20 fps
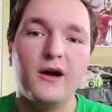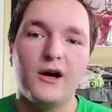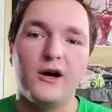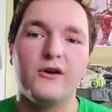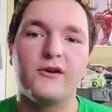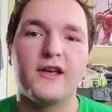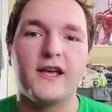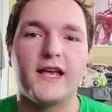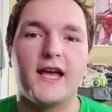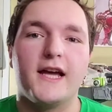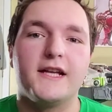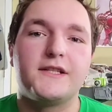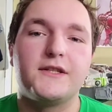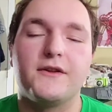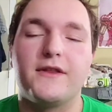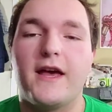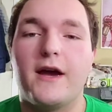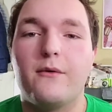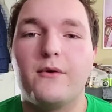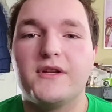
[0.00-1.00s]
Okay guys,
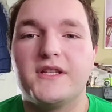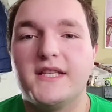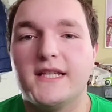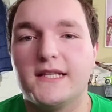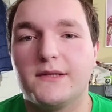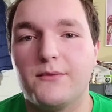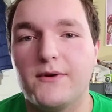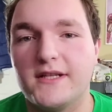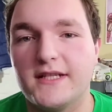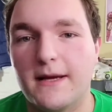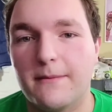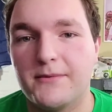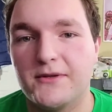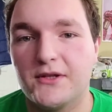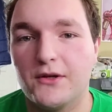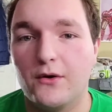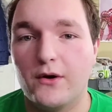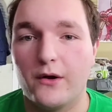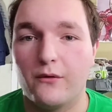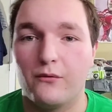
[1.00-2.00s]
so that was this week's
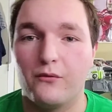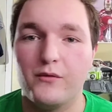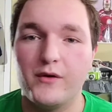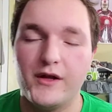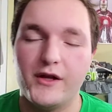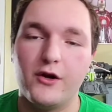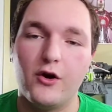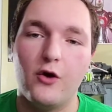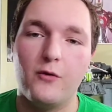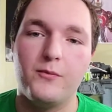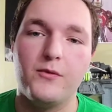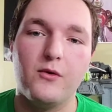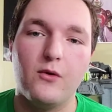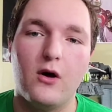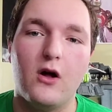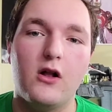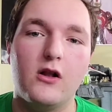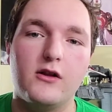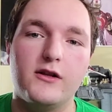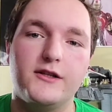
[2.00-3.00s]
episode. I really hope you
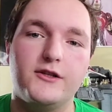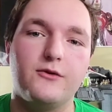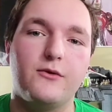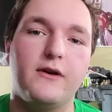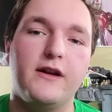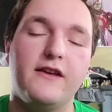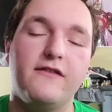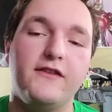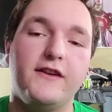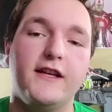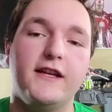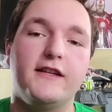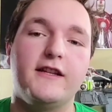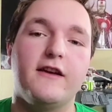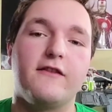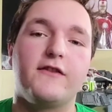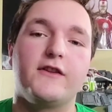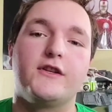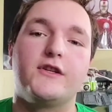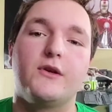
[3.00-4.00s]
all enjoyed. If you did,
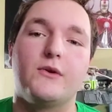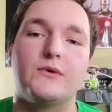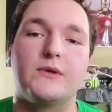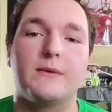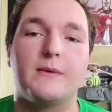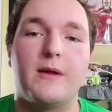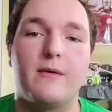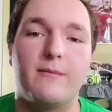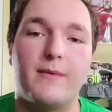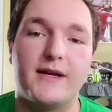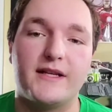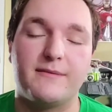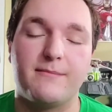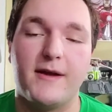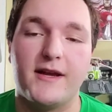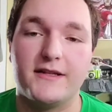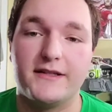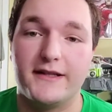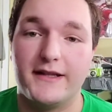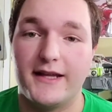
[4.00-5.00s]
definitely show some love by
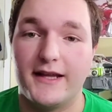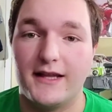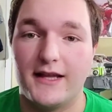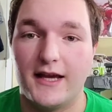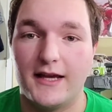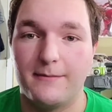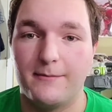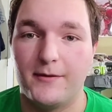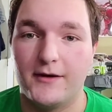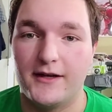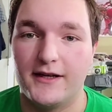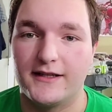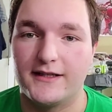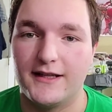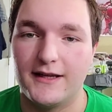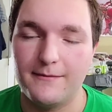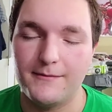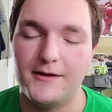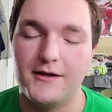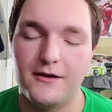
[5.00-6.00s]
smashing that like button. Just
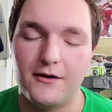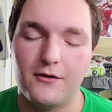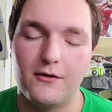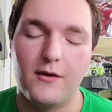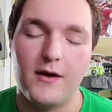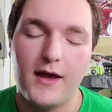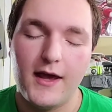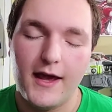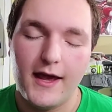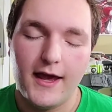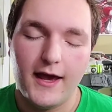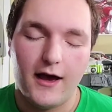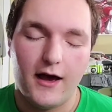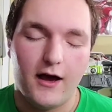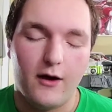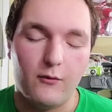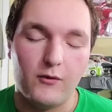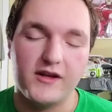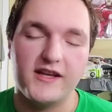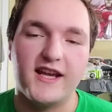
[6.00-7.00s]
let me know
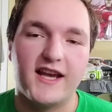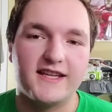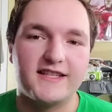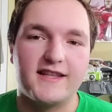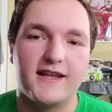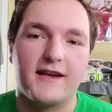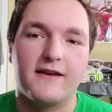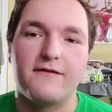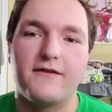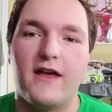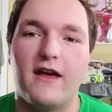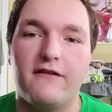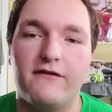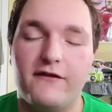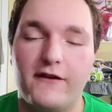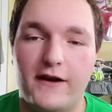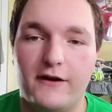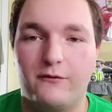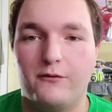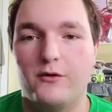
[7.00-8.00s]
what you guys think of that
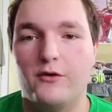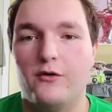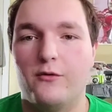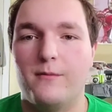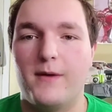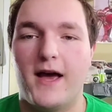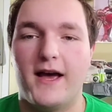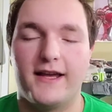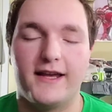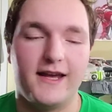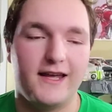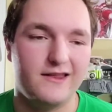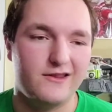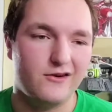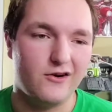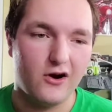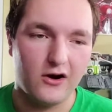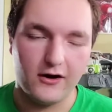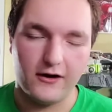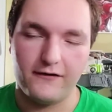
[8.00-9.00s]
fan room. Again,
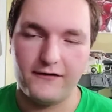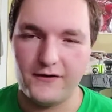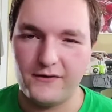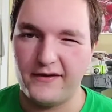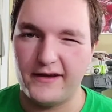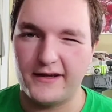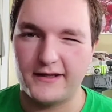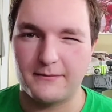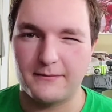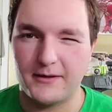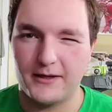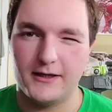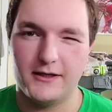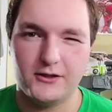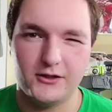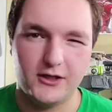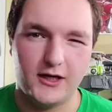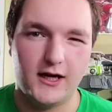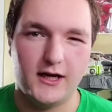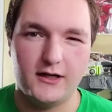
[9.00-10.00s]
there are a few things I'm going to
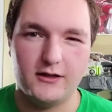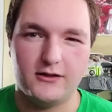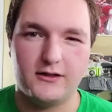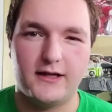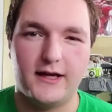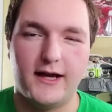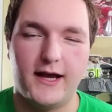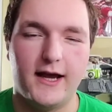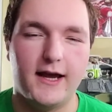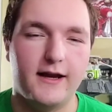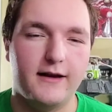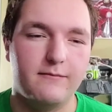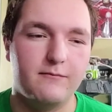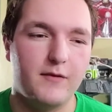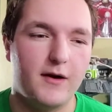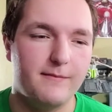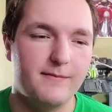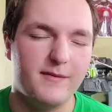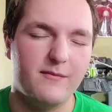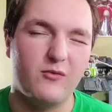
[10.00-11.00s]
change to add
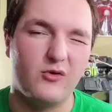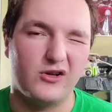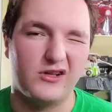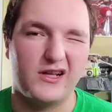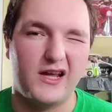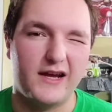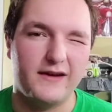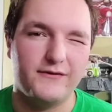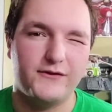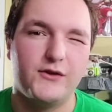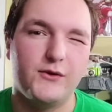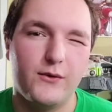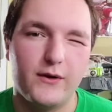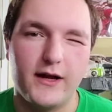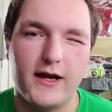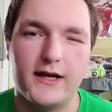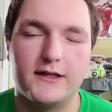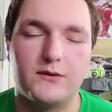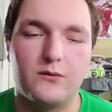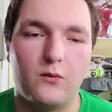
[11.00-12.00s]
a bit more life to
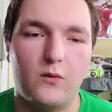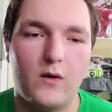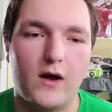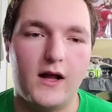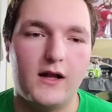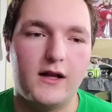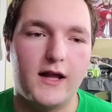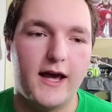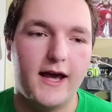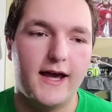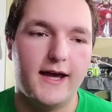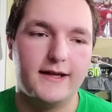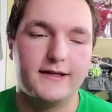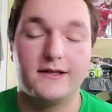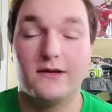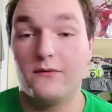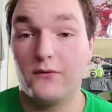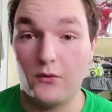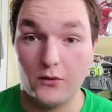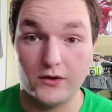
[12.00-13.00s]
it, as well
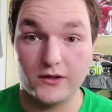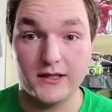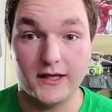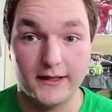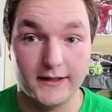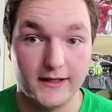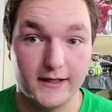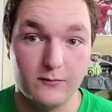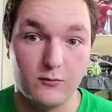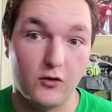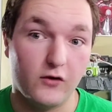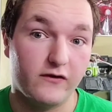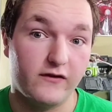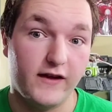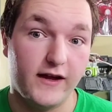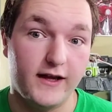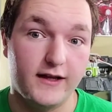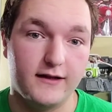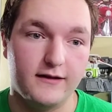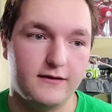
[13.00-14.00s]
as, of course, I need more
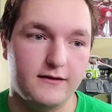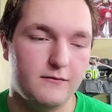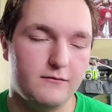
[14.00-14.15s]
fan